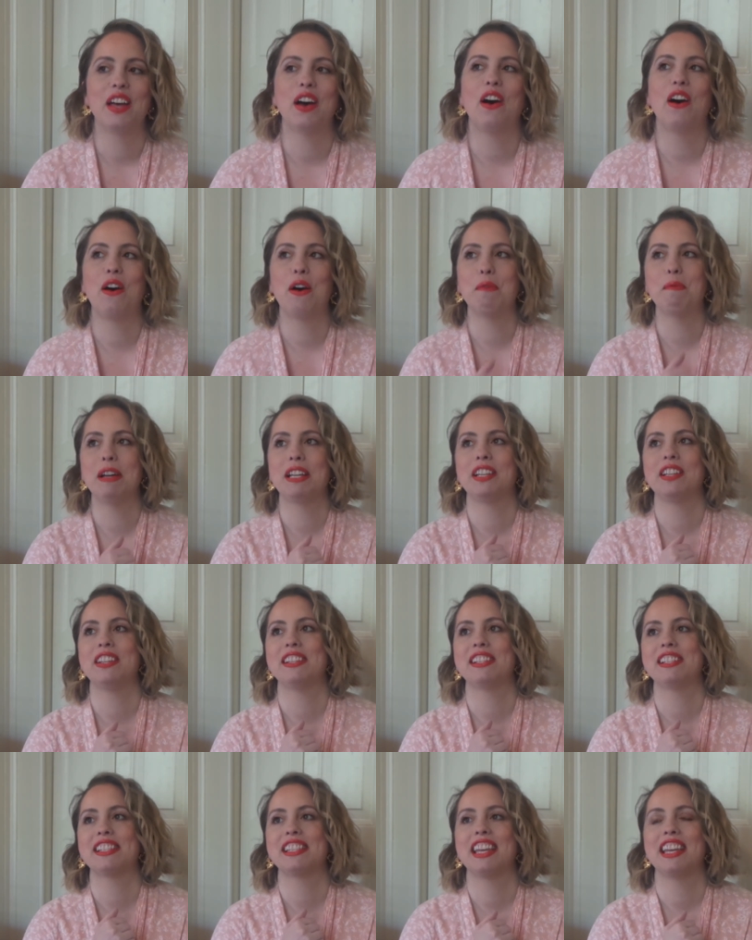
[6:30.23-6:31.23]
Oh my
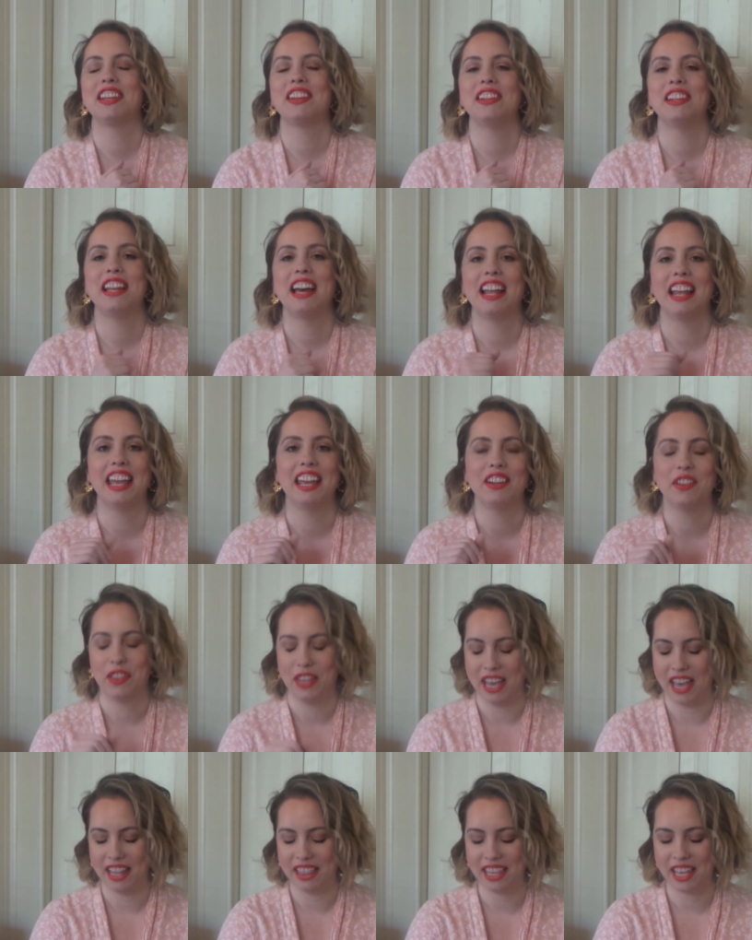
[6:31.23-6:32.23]
goodness, they could not handle
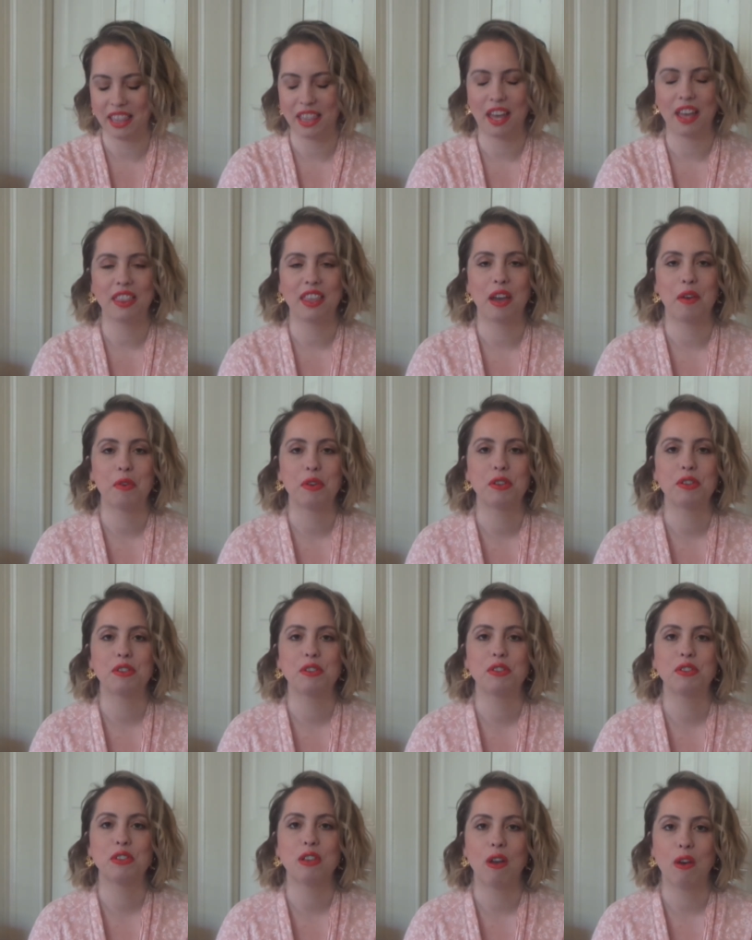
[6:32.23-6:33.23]
that. They thought that was
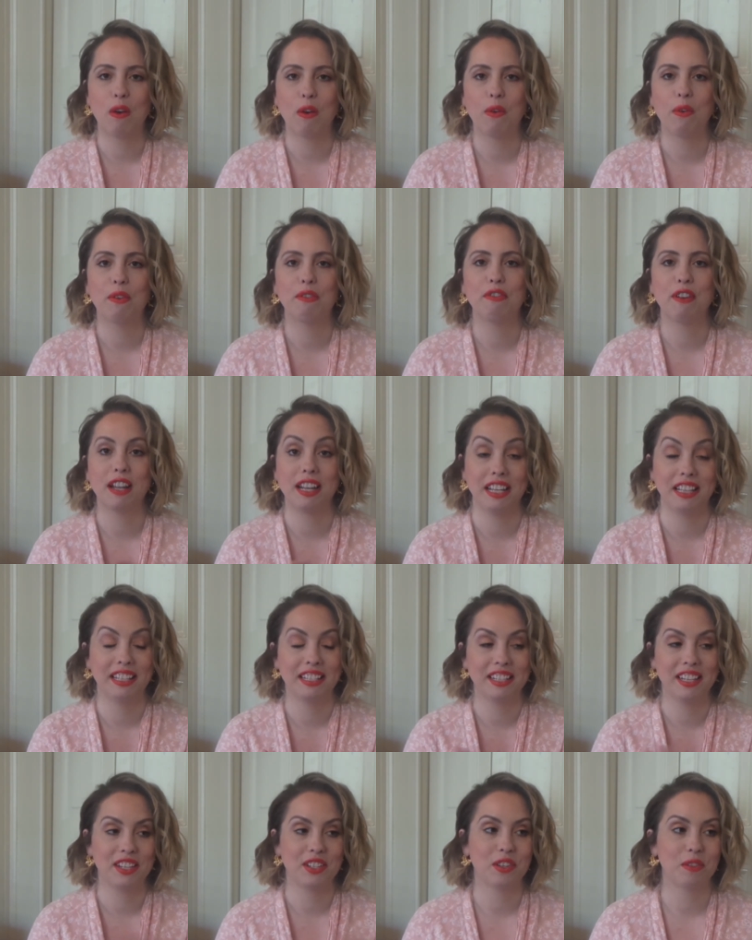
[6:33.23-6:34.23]
so funny.
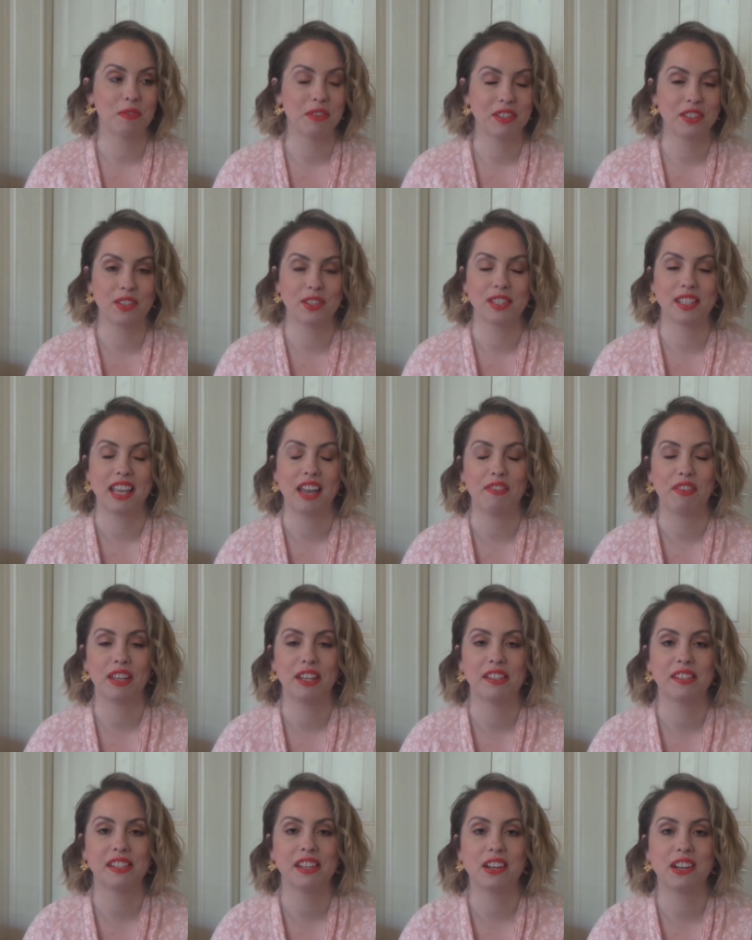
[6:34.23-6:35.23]
The teacher was just laughing
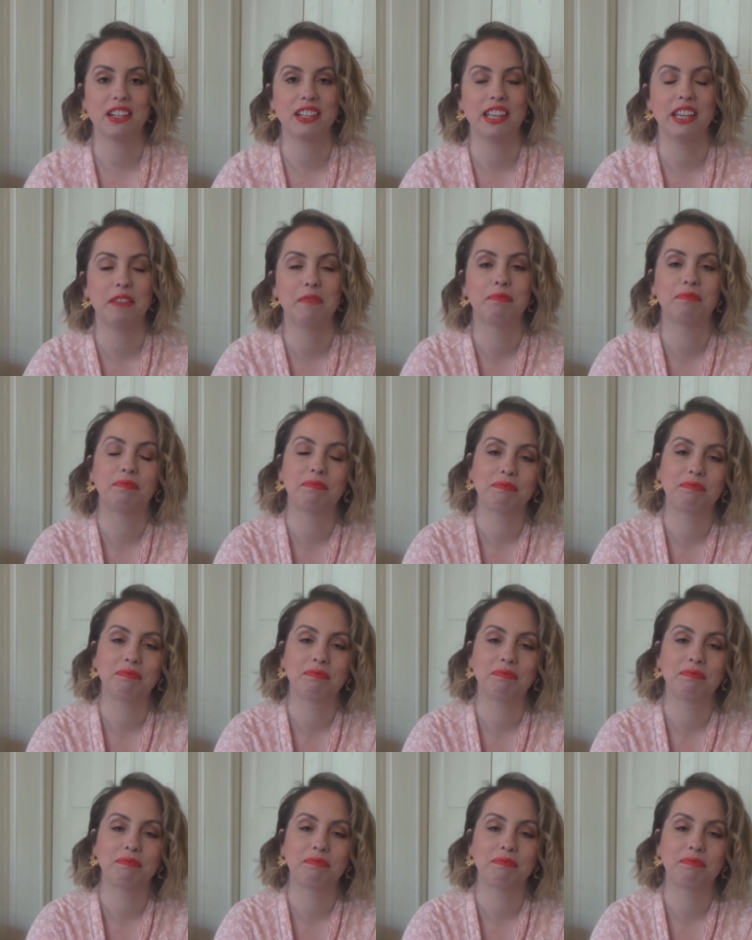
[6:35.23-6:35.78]
hysterically.